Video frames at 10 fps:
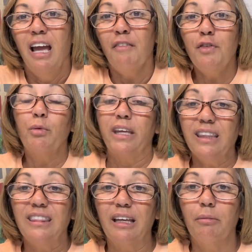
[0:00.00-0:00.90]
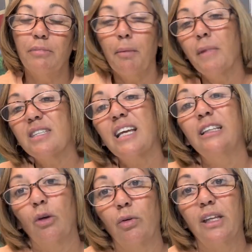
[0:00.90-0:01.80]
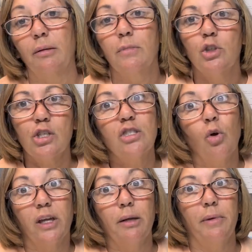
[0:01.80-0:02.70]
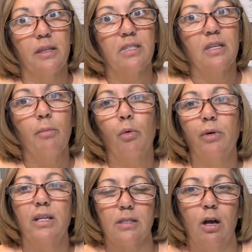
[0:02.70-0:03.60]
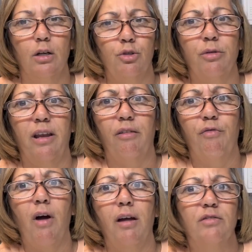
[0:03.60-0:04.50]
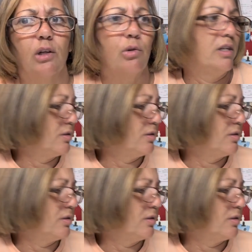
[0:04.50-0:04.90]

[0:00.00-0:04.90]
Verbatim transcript: if you get them, I'm not saying don't get them. Just don't get them in the summer when it's 105 degrees